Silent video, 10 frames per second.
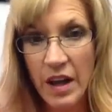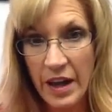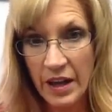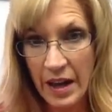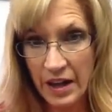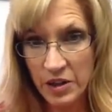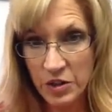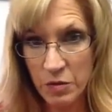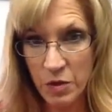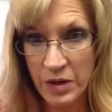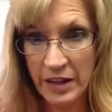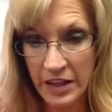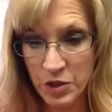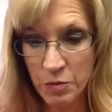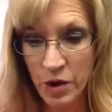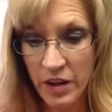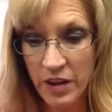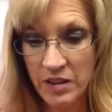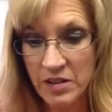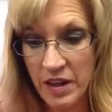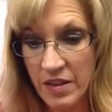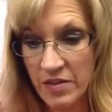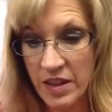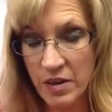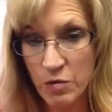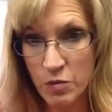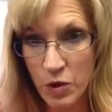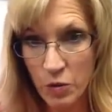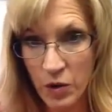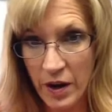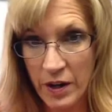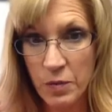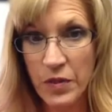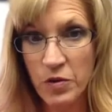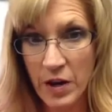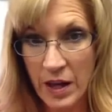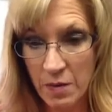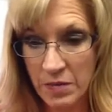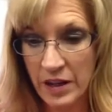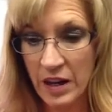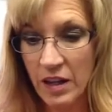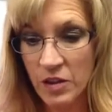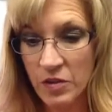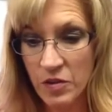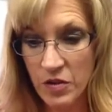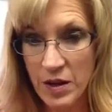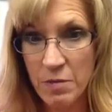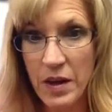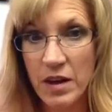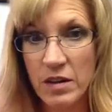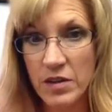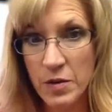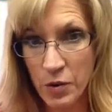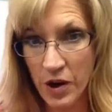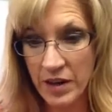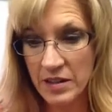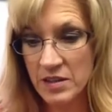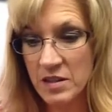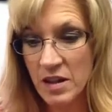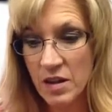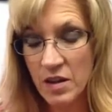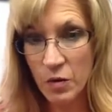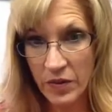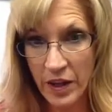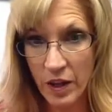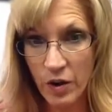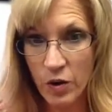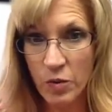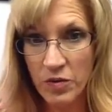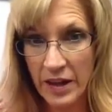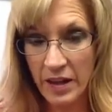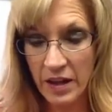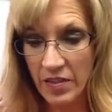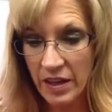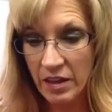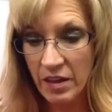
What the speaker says: And I actually wrote down each product and then wrote where I could put their name, the color, their email, the price, what they owe, that kind of thing.